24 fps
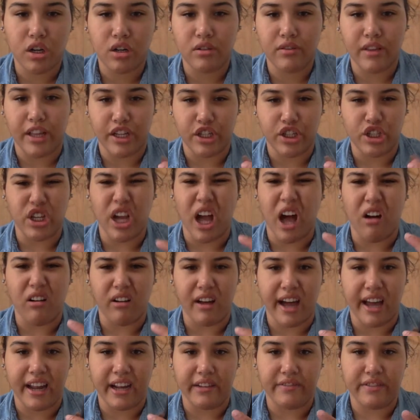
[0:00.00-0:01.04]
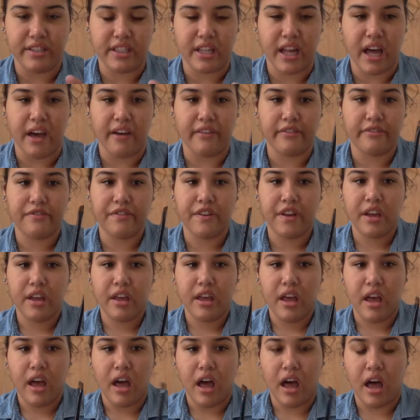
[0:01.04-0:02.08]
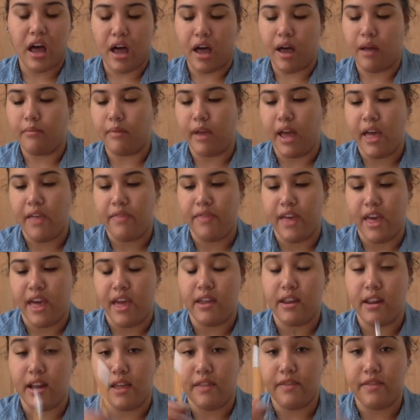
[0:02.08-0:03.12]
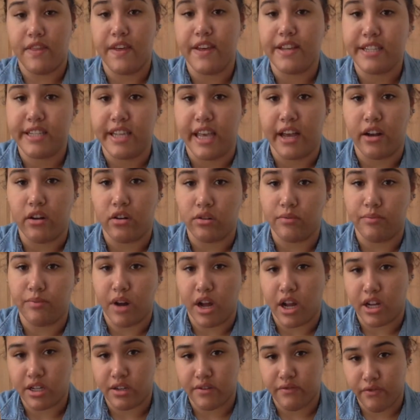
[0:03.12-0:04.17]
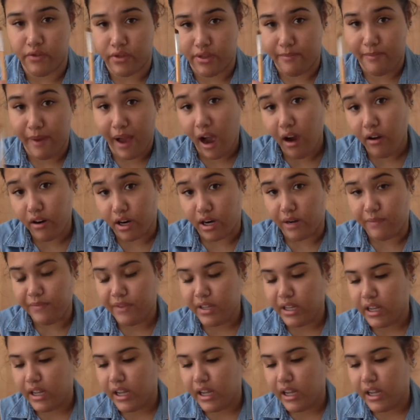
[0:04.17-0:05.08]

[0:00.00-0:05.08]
like gel kind of stuff, and then this angled brush for the powder.